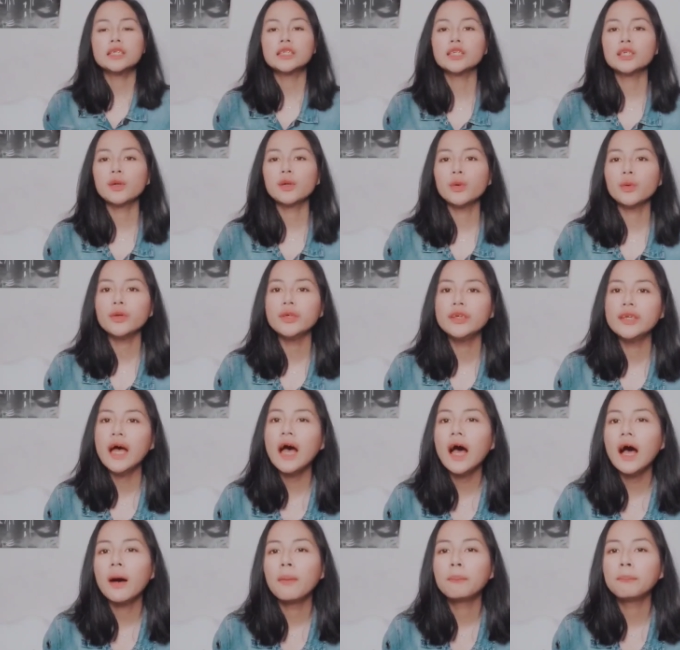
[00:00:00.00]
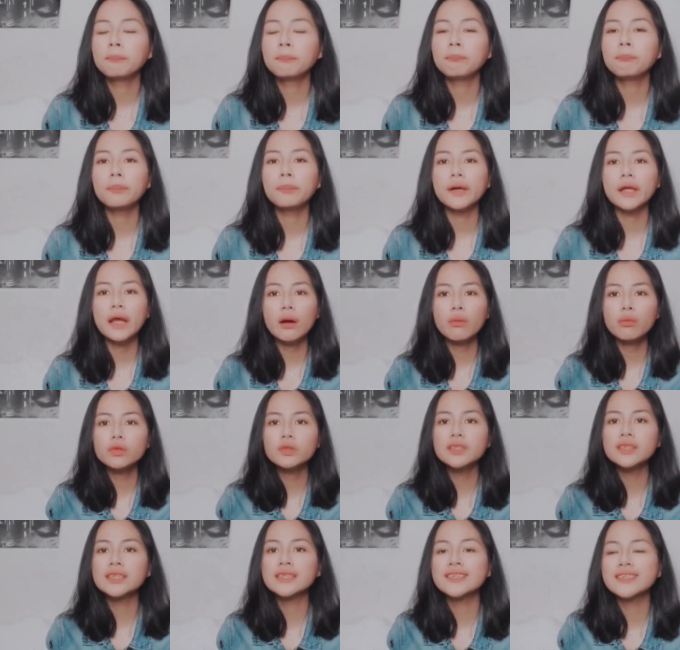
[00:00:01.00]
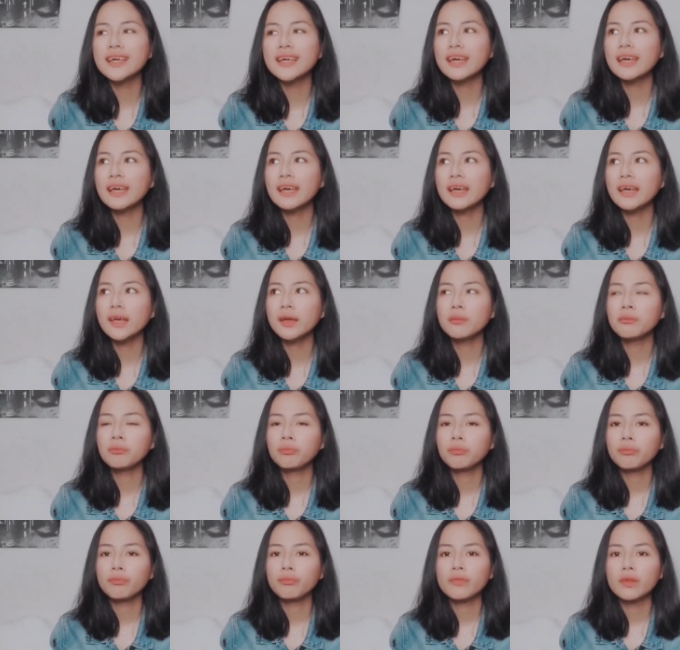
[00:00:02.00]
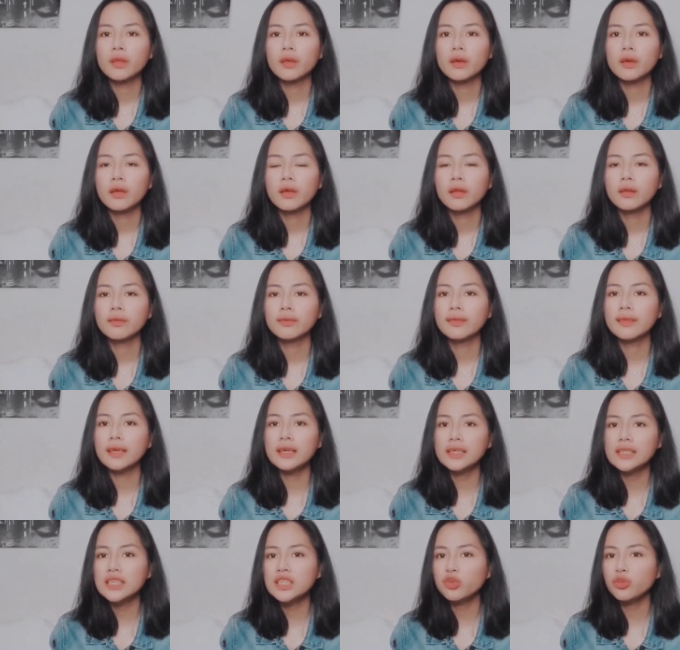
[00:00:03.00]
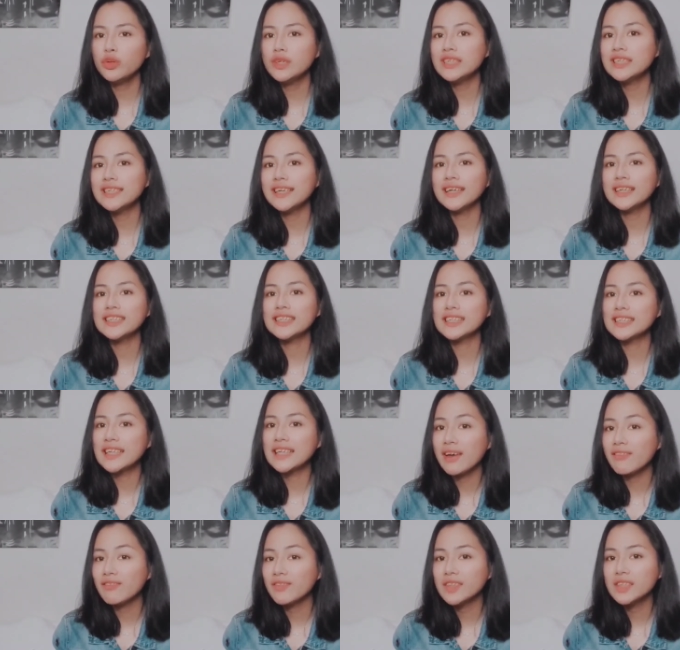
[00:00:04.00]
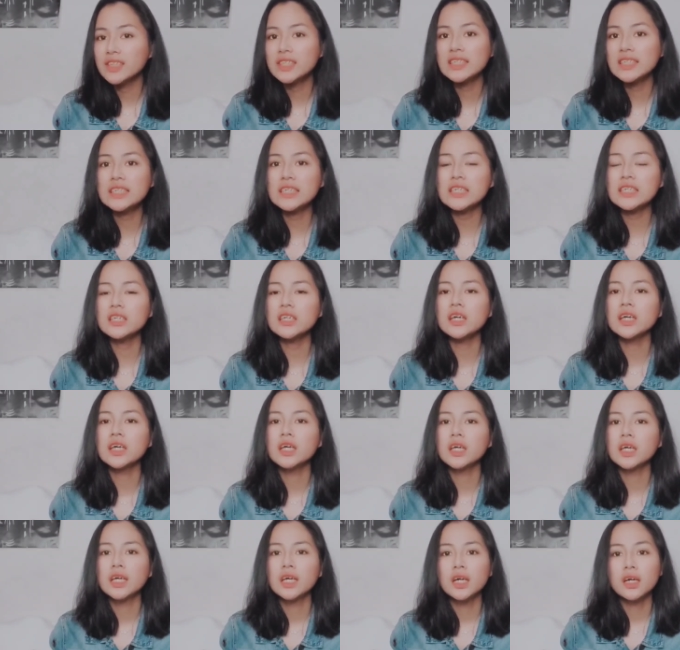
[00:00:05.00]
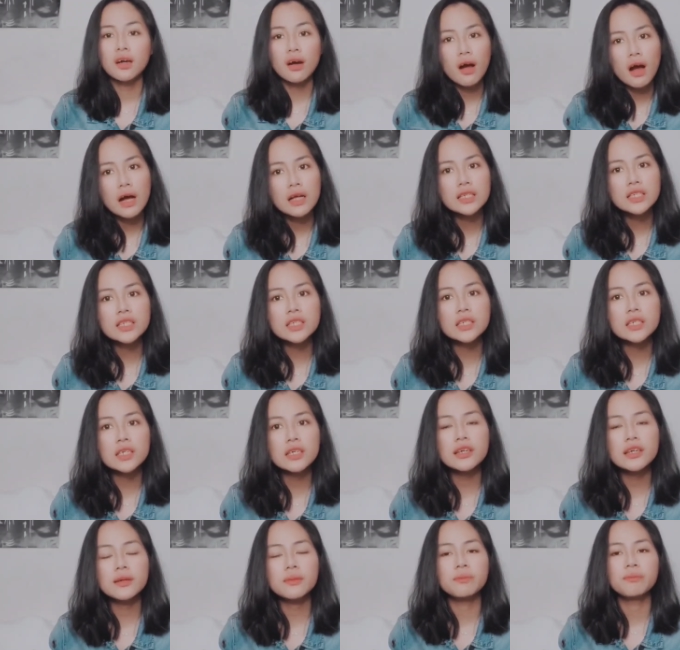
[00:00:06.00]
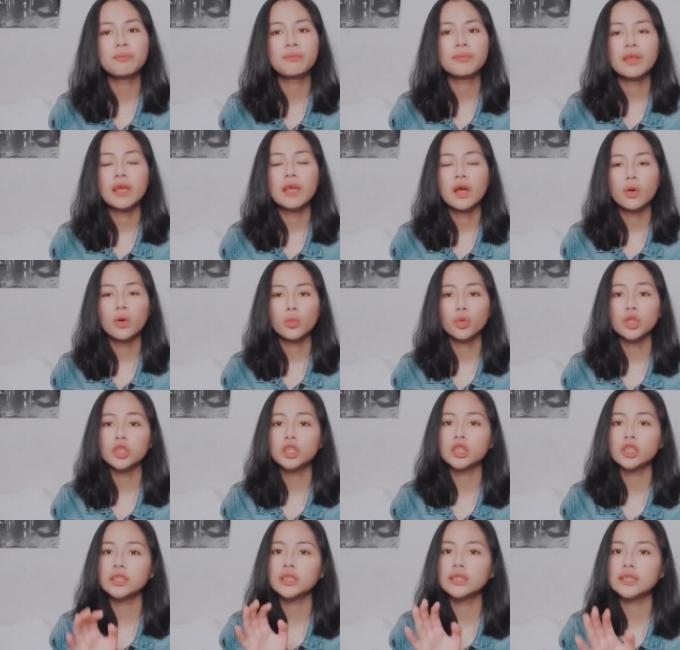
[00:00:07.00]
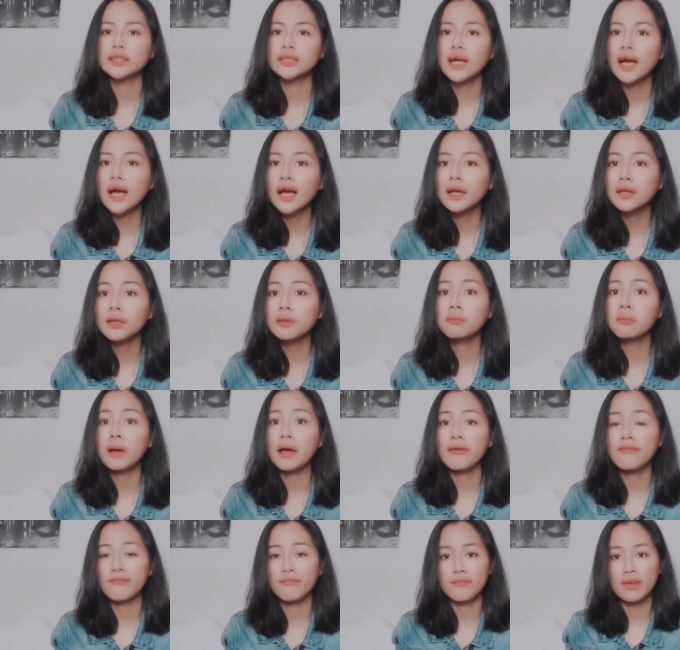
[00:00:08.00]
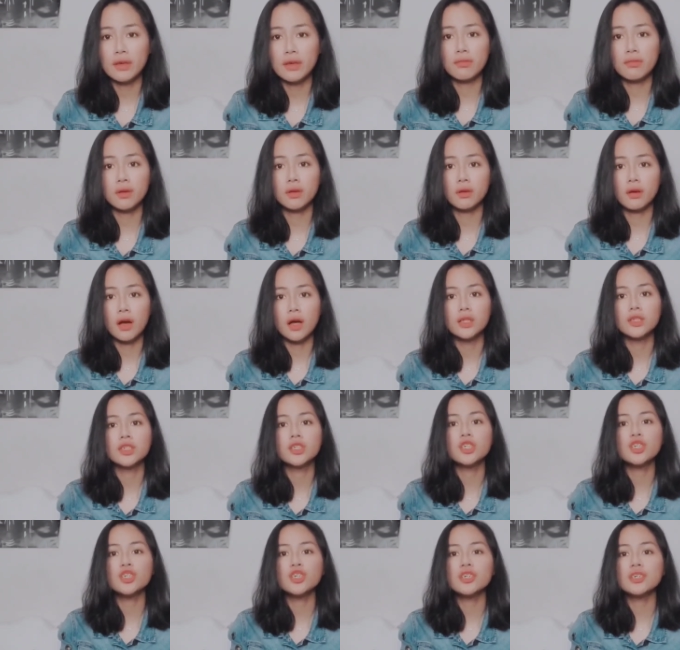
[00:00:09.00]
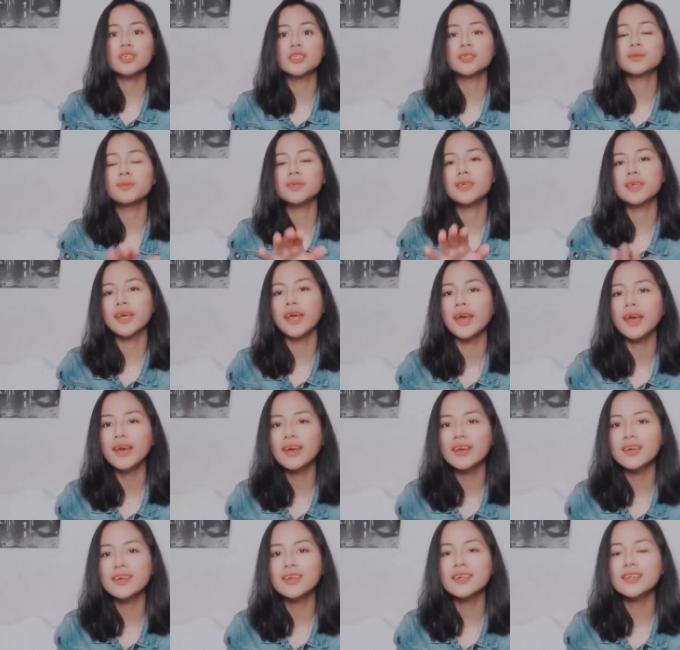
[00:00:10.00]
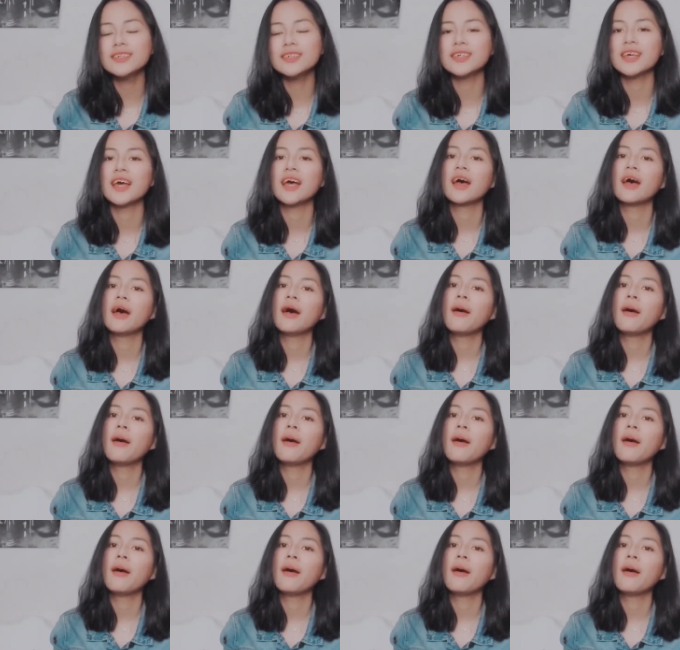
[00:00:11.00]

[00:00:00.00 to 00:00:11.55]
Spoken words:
So yeah, but I would say this recent 17 concert, which is kind of my favorite concert. It's because